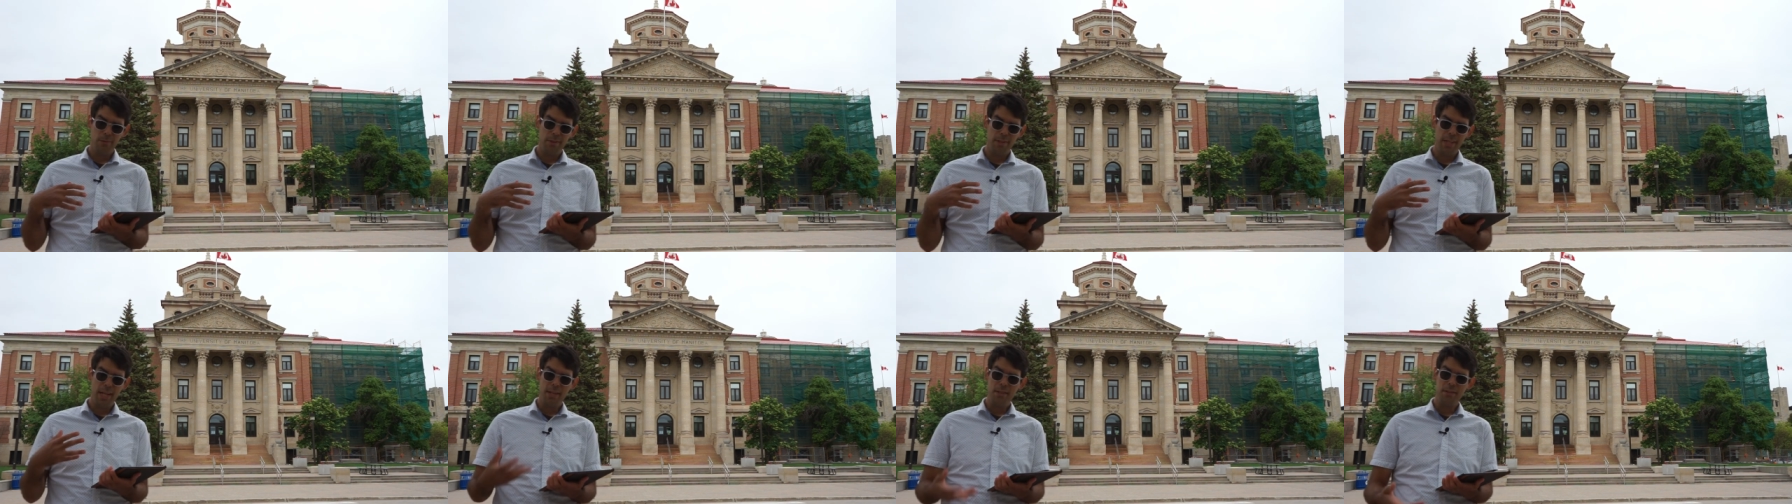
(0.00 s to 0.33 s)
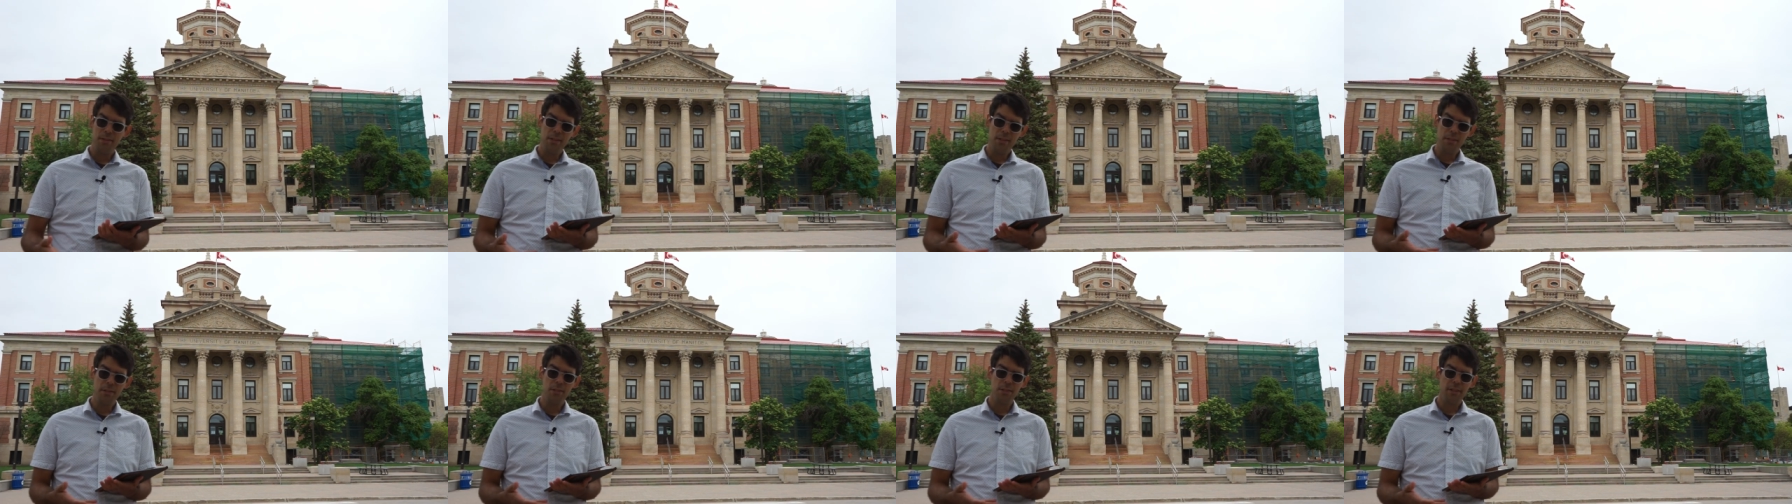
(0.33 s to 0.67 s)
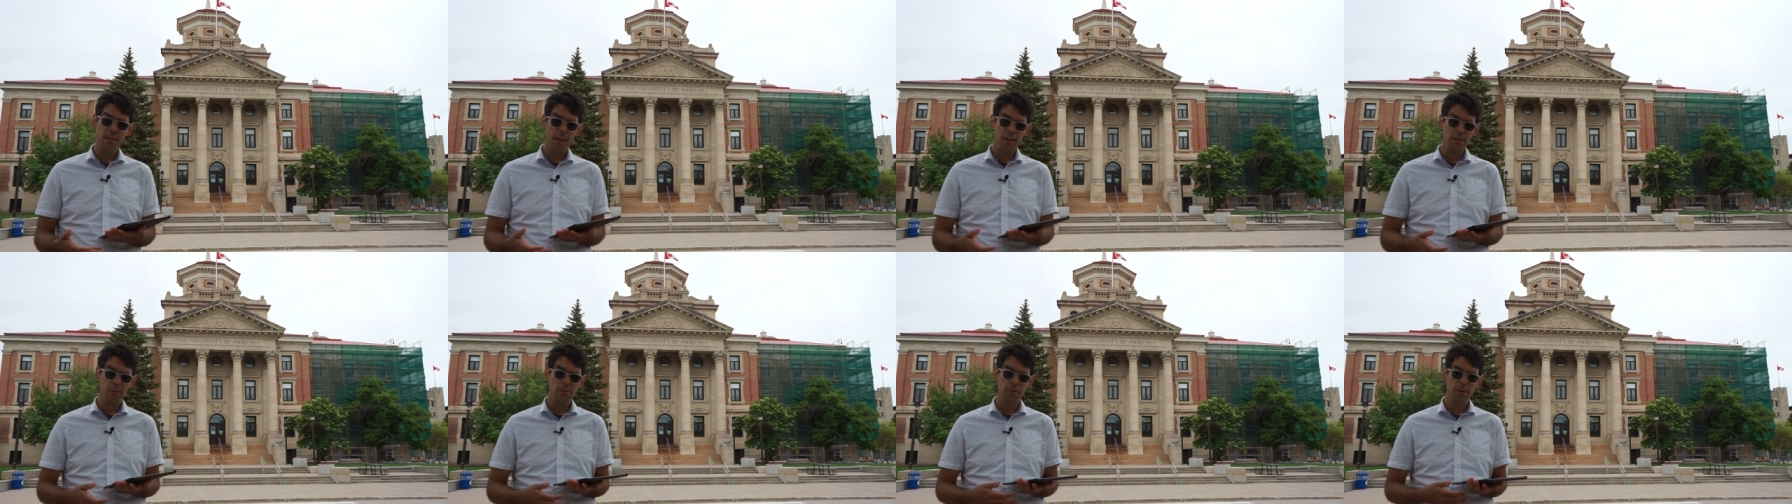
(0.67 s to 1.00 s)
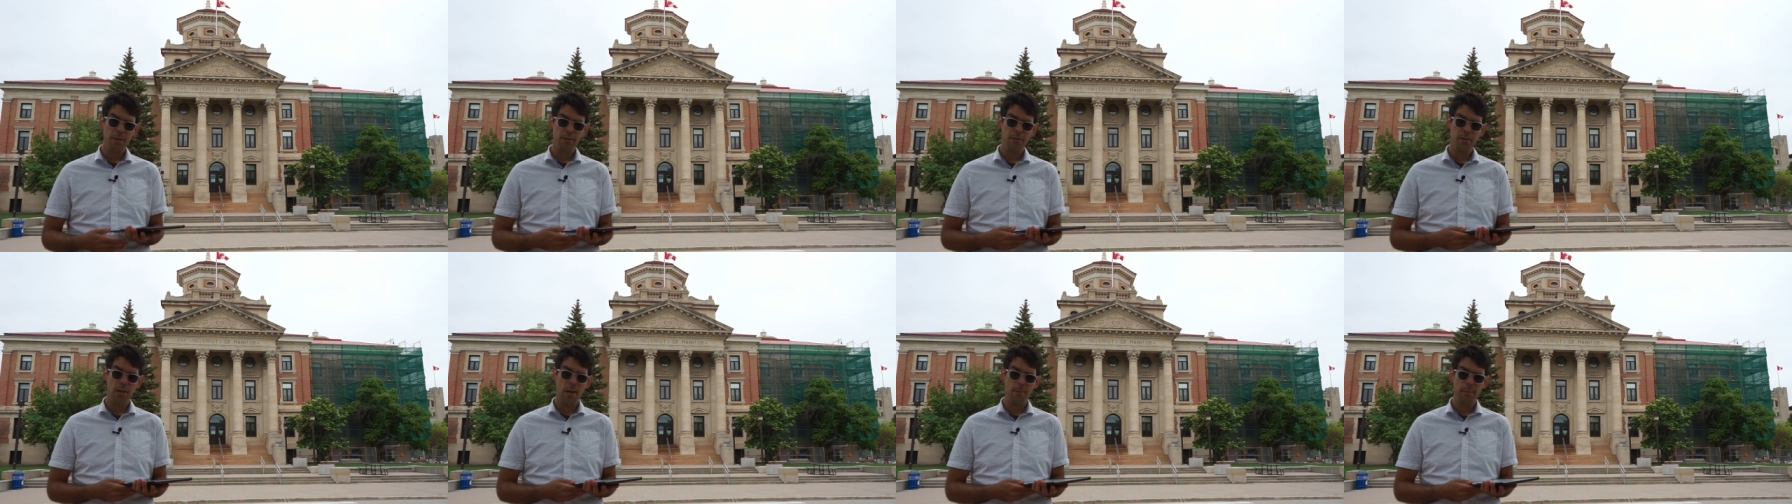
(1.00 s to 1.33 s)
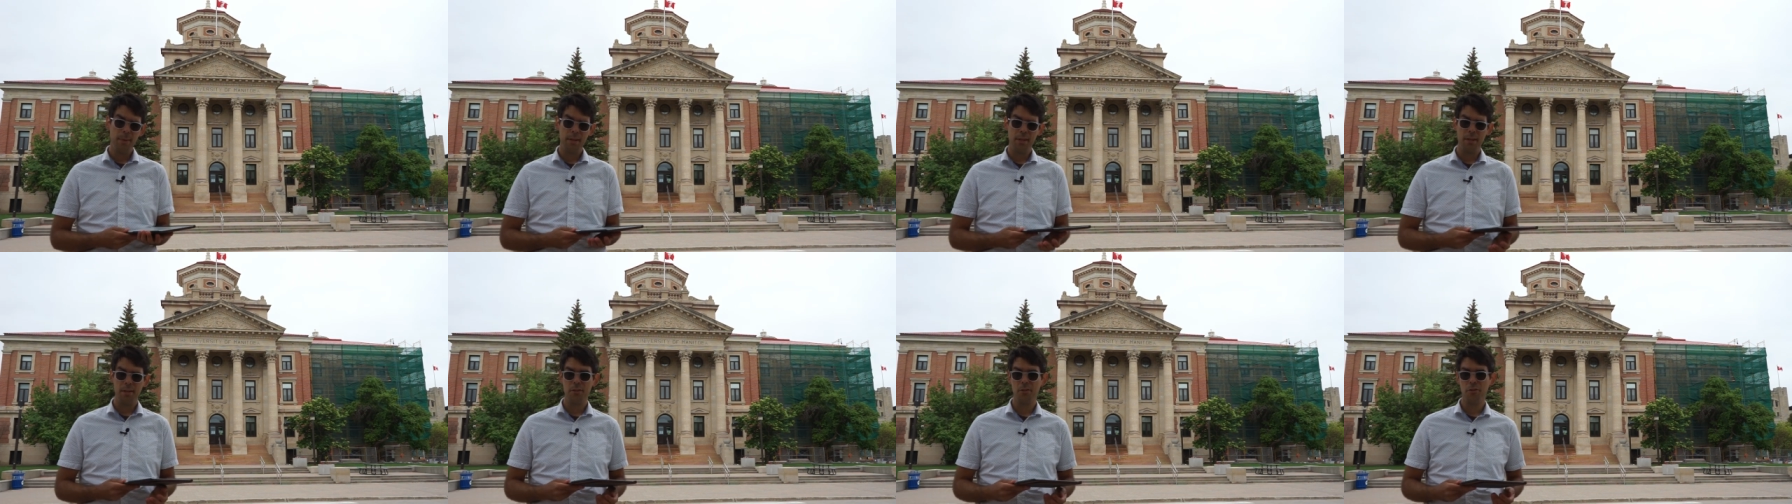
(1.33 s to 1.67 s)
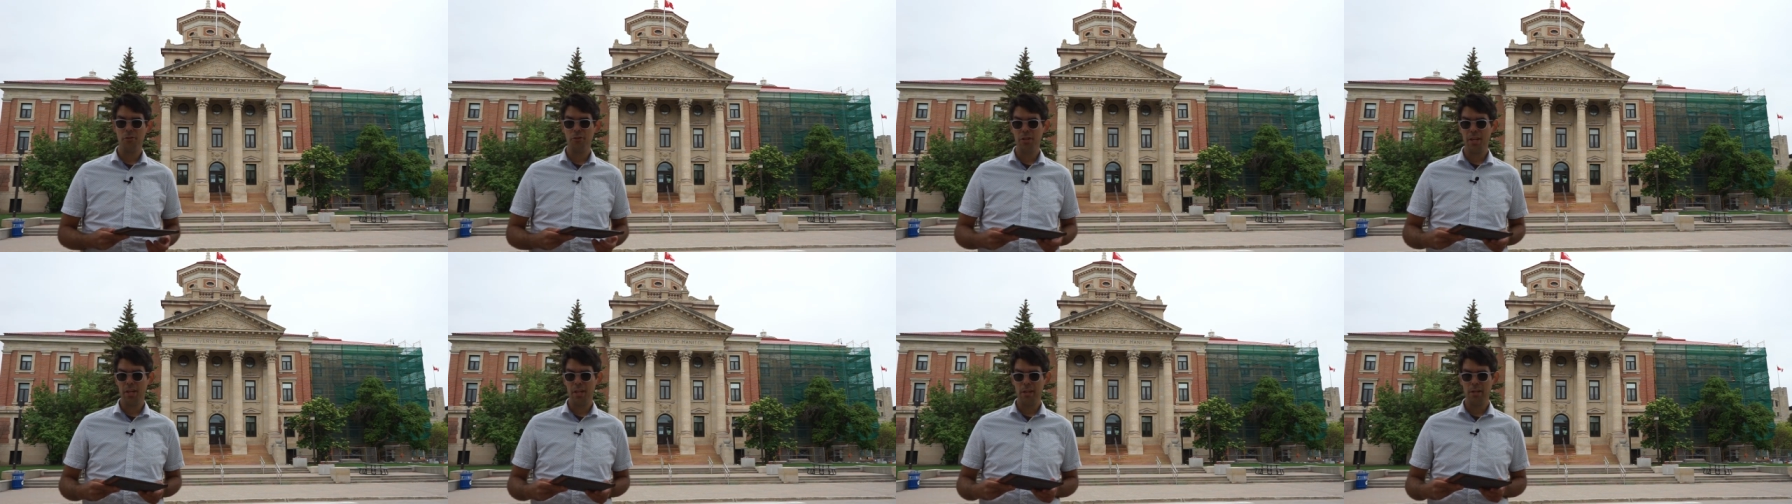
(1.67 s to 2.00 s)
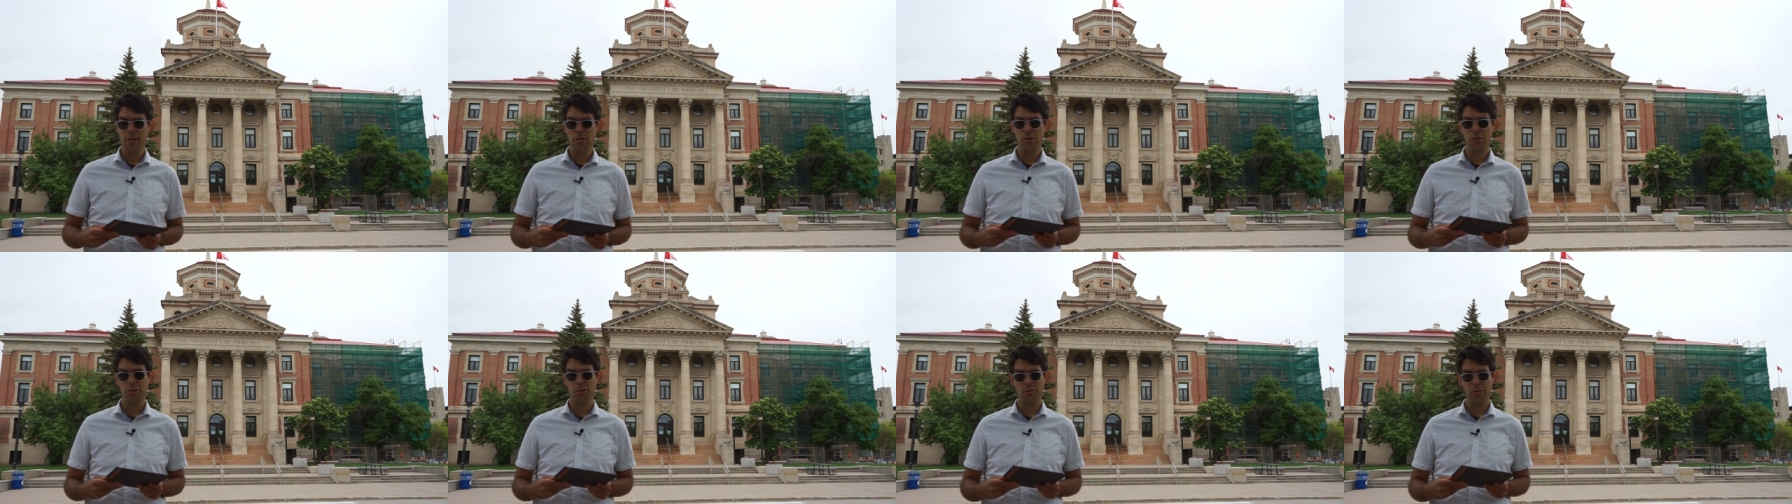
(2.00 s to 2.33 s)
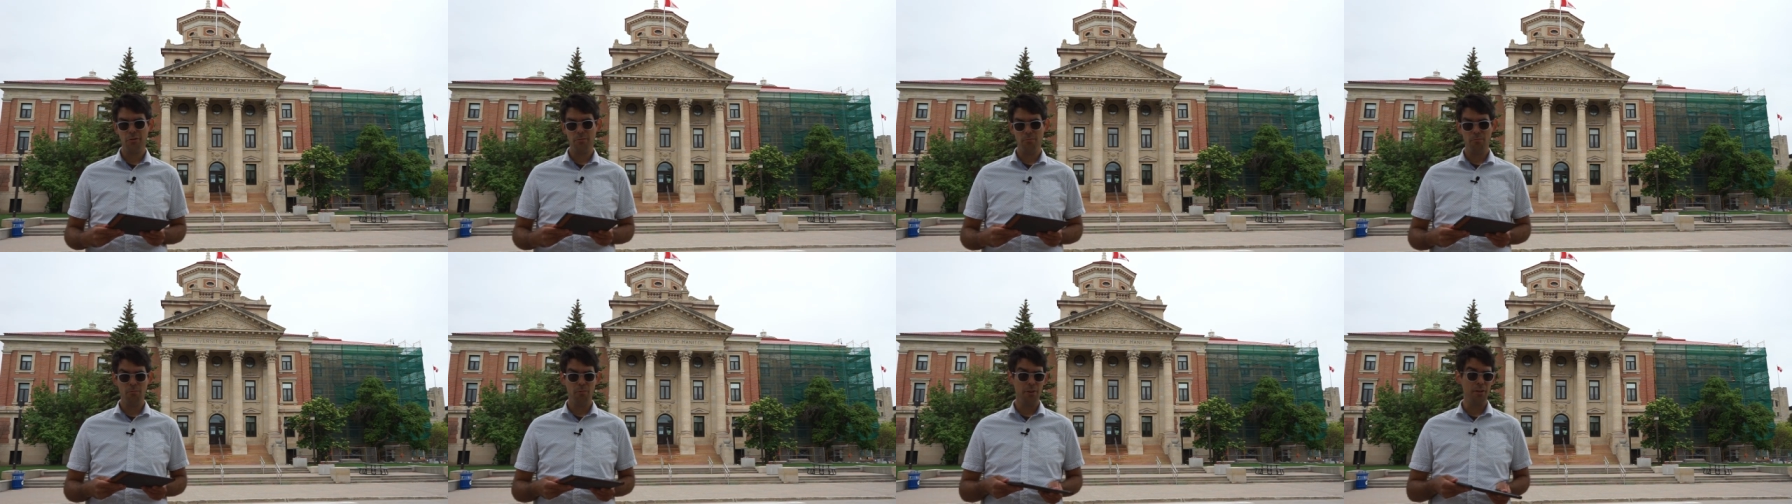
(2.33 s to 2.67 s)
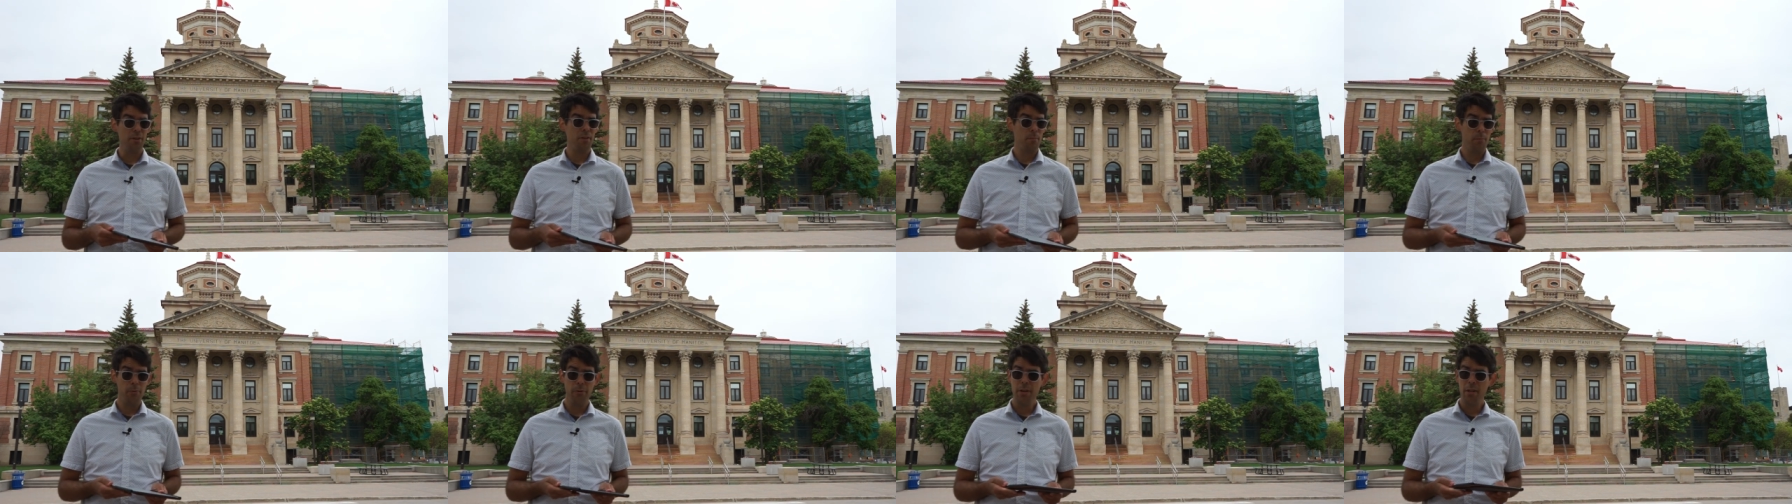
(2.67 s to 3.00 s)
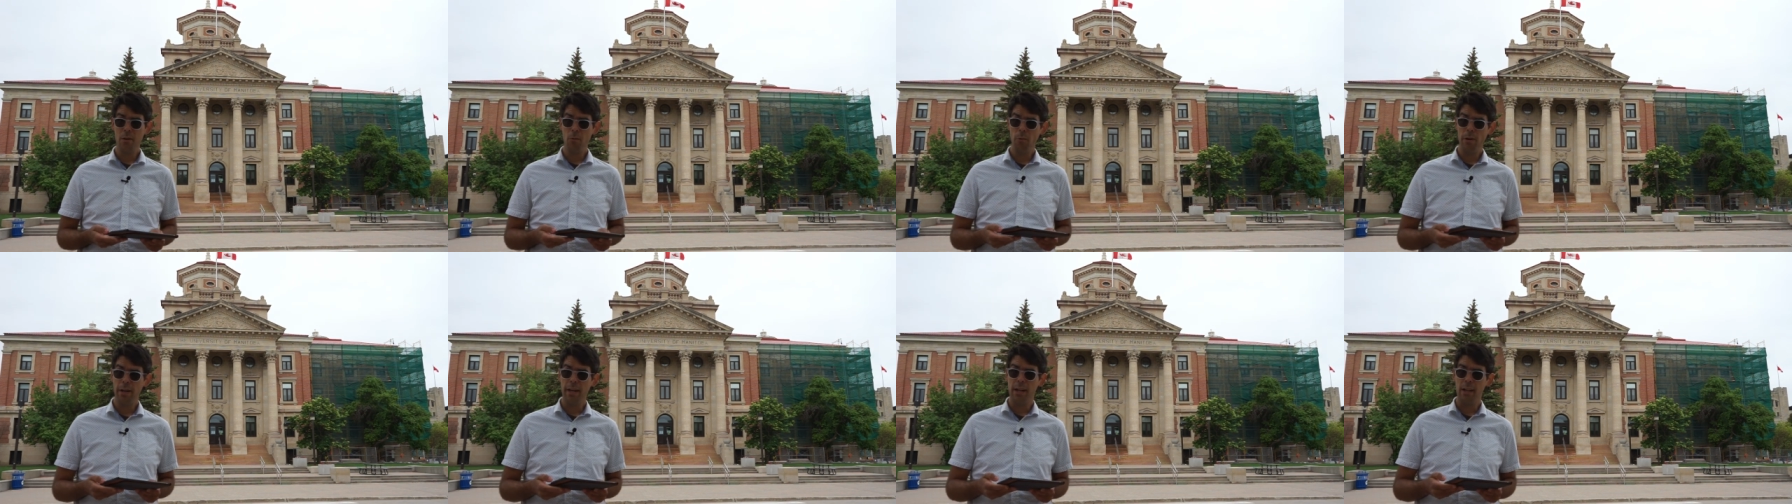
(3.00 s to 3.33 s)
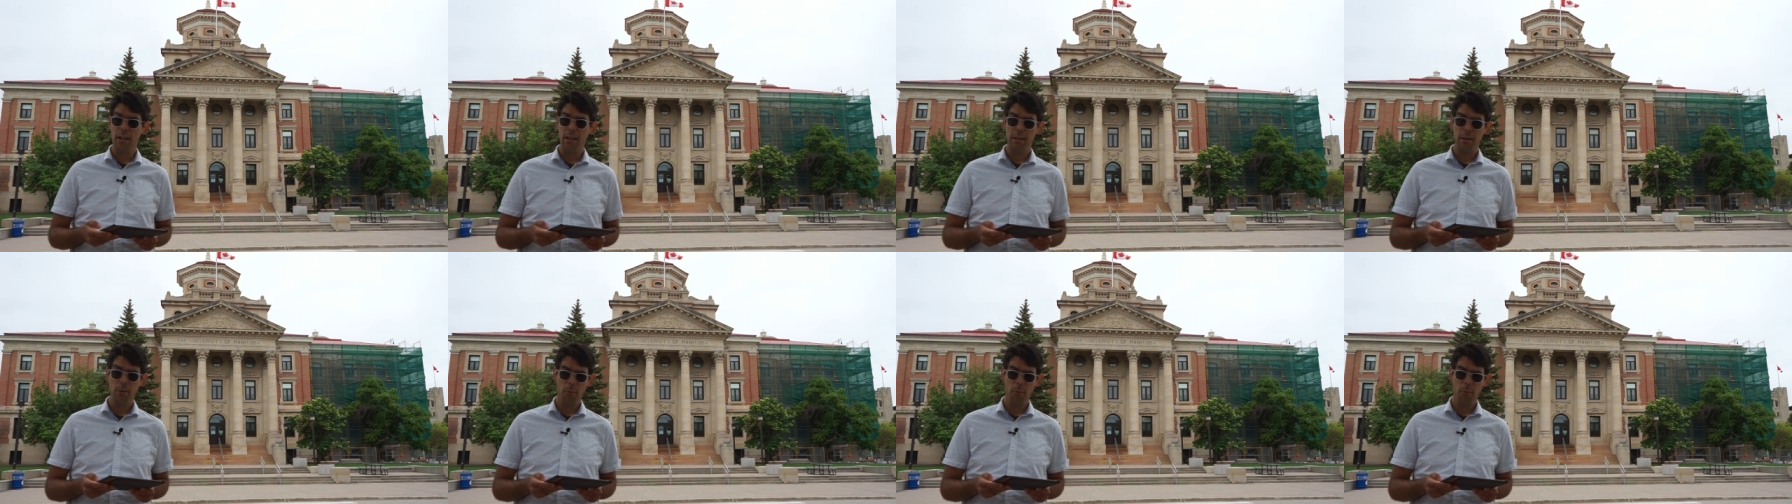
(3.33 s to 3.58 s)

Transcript: Test and set or atomic exchange worked pretty well.